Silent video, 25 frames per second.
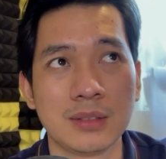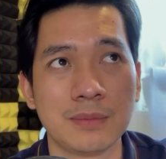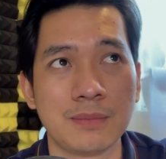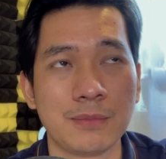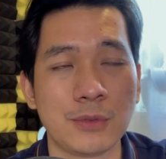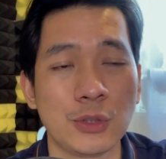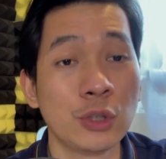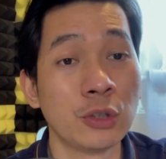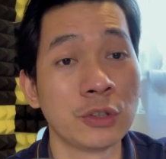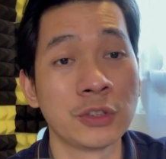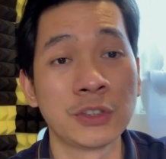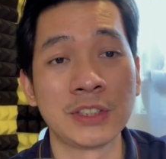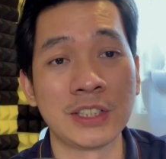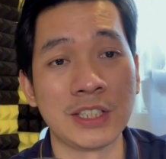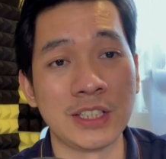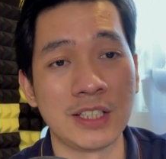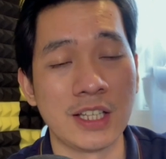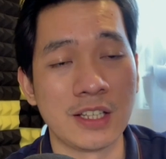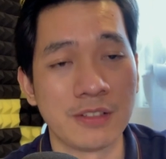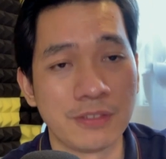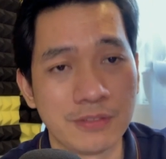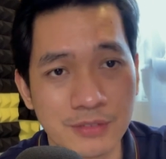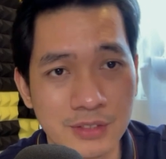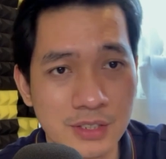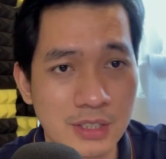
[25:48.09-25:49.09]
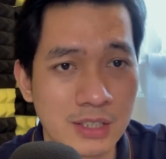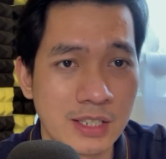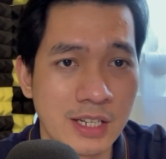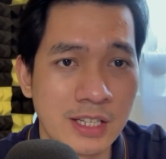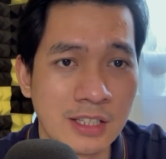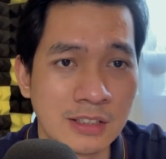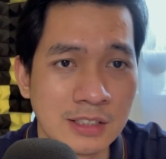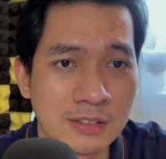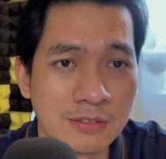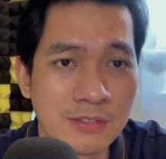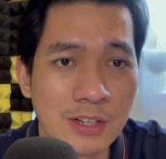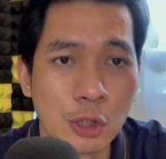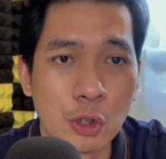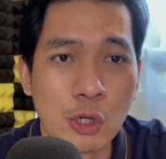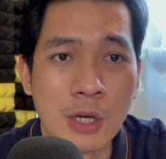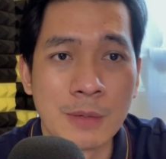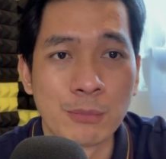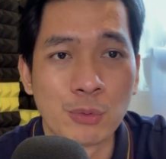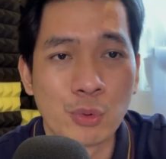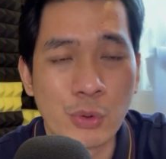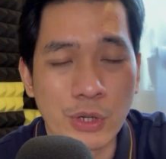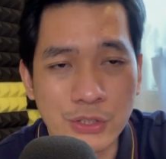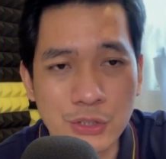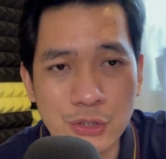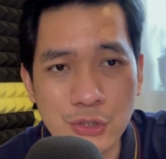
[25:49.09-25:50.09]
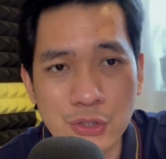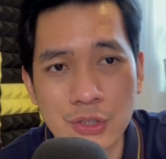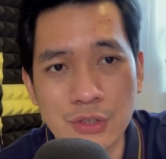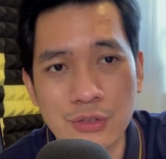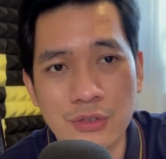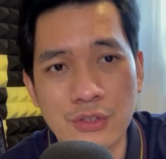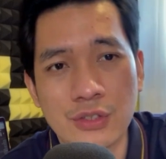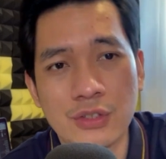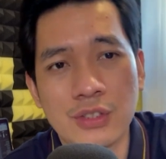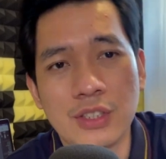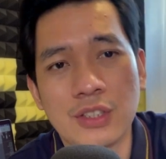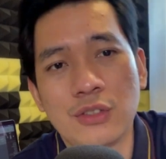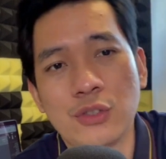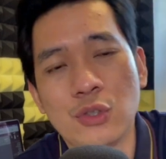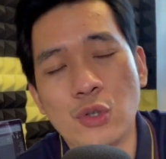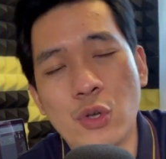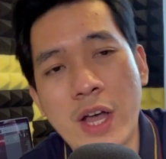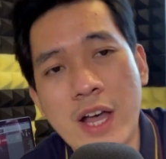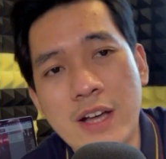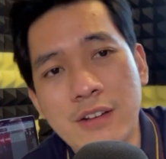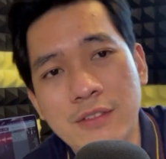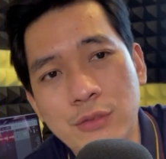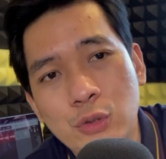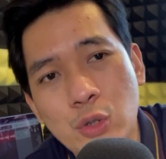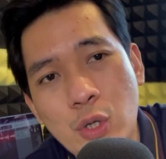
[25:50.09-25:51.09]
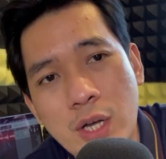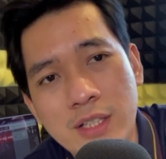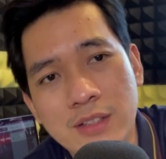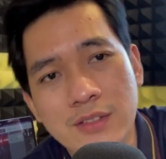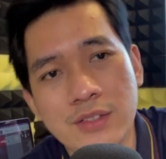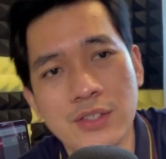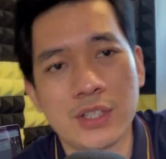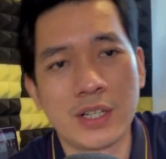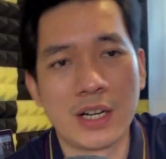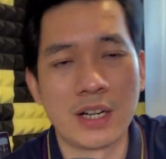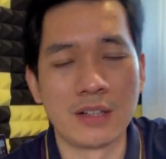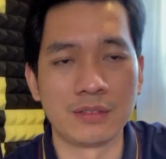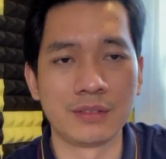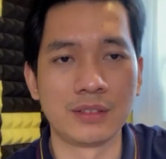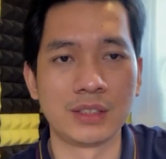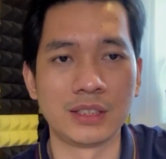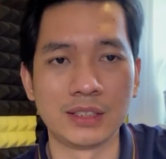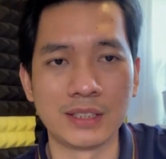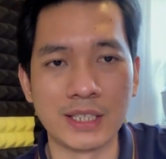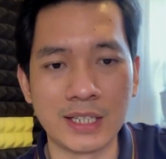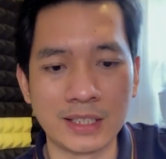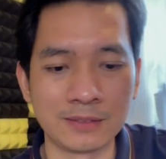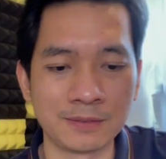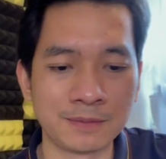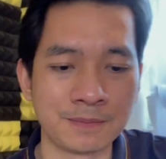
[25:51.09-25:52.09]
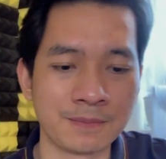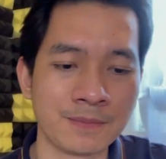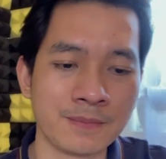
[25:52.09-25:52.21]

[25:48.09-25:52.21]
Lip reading: you'll see if there are any follow-up questions that you have to answer after that.